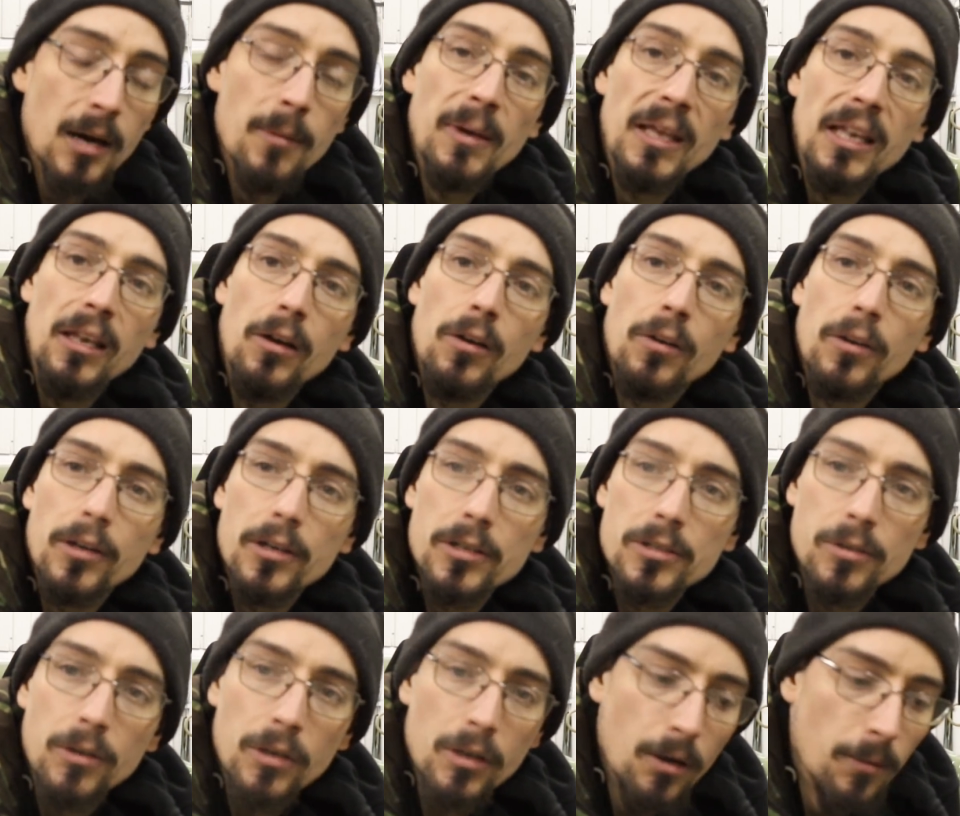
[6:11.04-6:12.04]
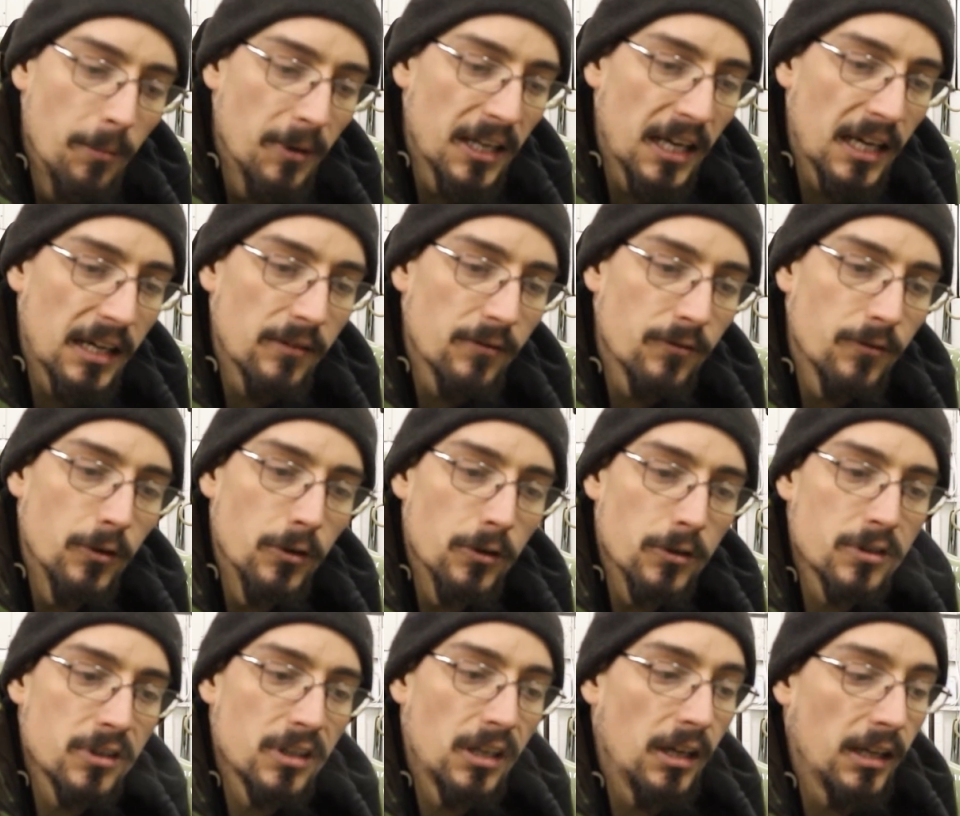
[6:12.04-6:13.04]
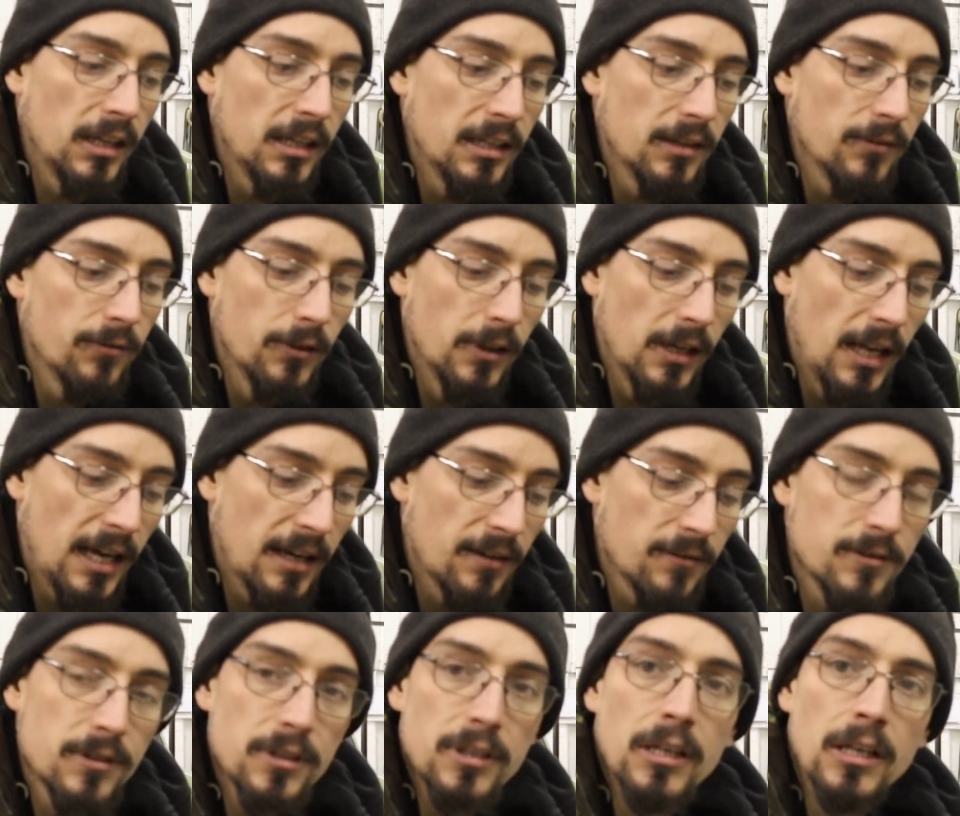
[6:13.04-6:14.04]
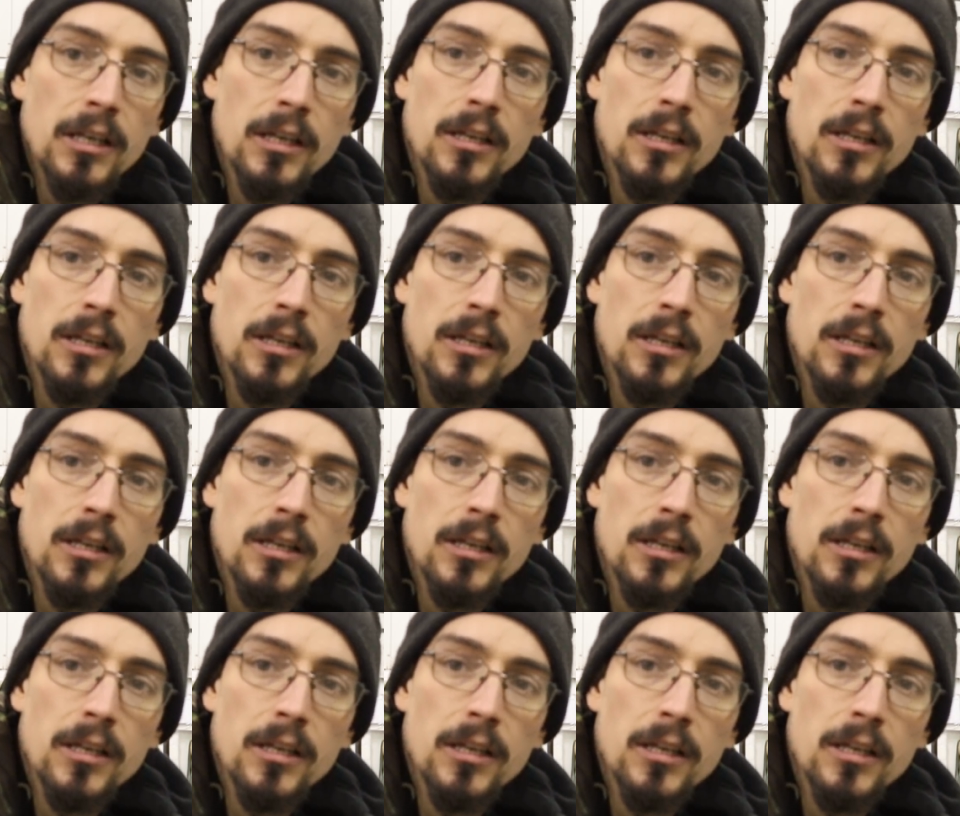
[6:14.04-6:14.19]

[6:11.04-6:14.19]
a bit longer to accommodate for slightly different lengths.